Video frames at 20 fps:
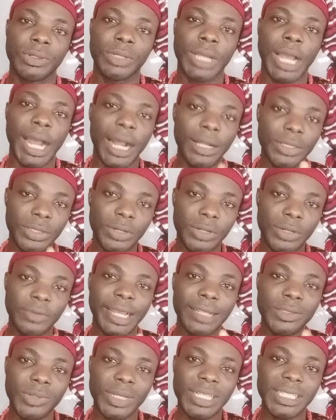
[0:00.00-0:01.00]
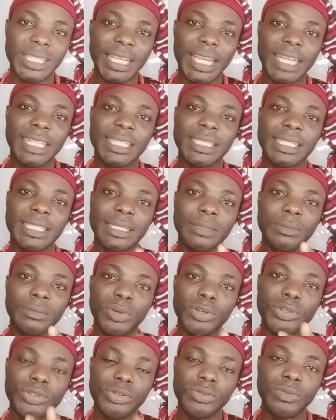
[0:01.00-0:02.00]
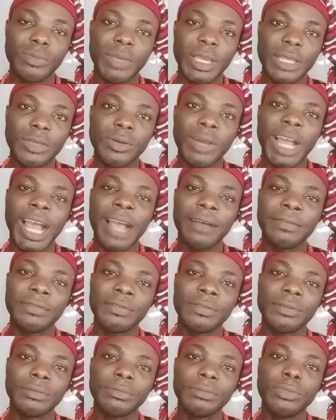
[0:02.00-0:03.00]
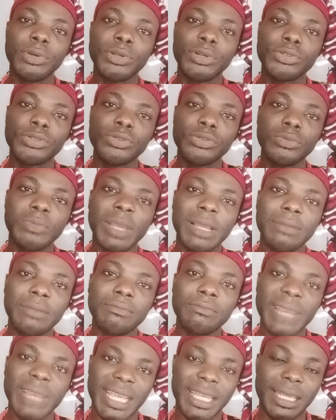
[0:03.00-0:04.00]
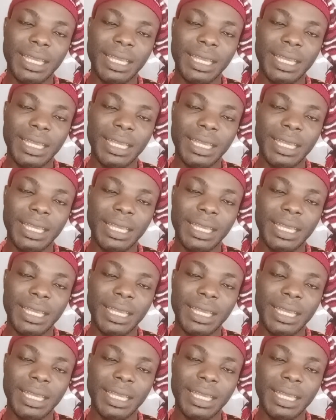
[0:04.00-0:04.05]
Out of that 28 mbochume, you have mbochume mkpe,